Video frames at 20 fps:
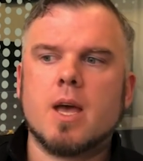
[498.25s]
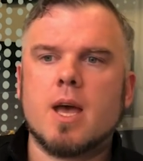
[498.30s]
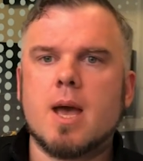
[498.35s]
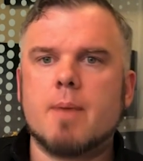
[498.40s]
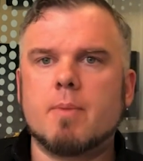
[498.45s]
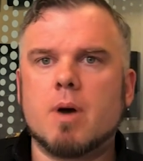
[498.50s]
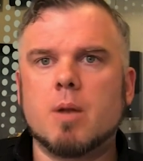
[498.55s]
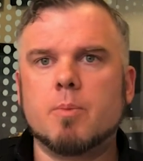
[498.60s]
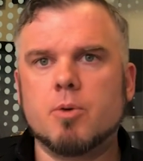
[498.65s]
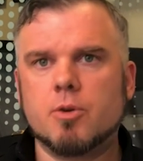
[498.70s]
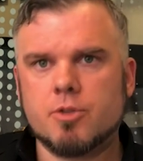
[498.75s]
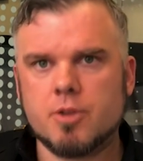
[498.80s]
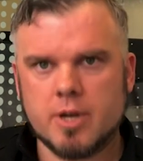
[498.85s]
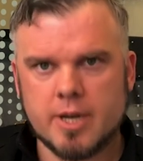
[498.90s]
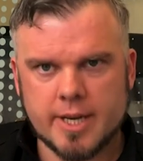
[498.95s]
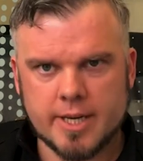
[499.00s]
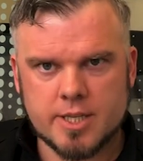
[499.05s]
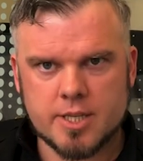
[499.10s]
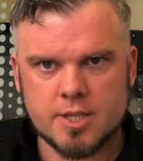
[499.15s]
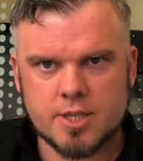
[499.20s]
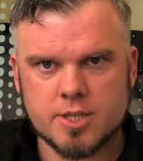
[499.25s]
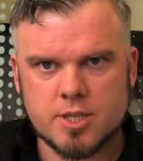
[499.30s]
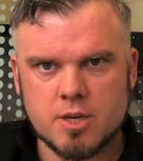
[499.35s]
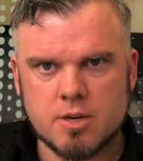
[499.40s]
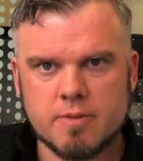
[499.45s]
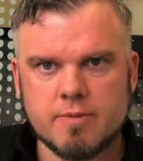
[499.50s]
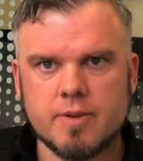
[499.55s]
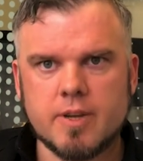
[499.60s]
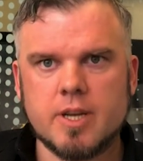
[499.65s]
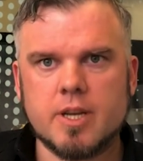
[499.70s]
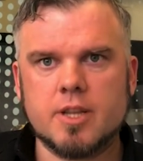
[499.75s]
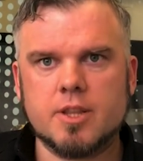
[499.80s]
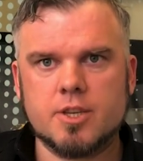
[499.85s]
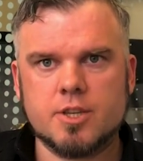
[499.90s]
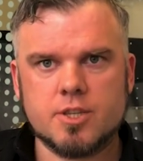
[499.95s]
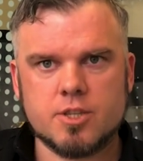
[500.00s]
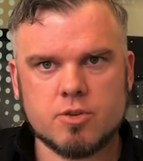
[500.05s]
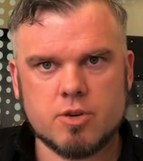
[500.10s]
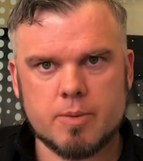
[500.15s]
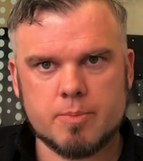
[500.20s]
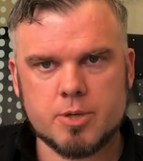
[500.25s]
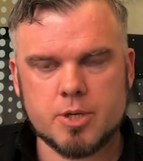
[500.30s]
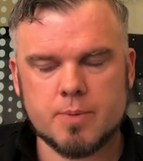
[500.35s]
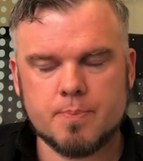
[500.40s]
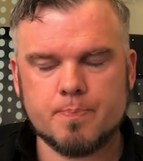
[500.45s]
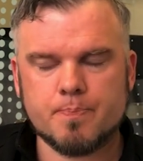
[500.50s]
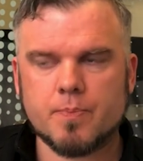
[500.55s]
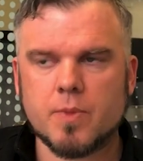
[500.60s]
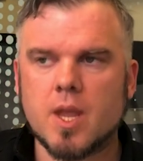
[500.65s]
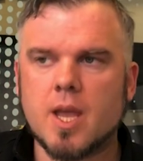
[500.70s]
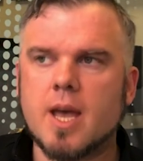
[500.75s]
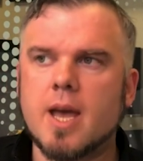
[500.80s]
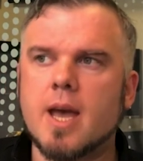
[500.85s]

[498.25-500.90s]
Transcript: I'll put the link to the survey in the description,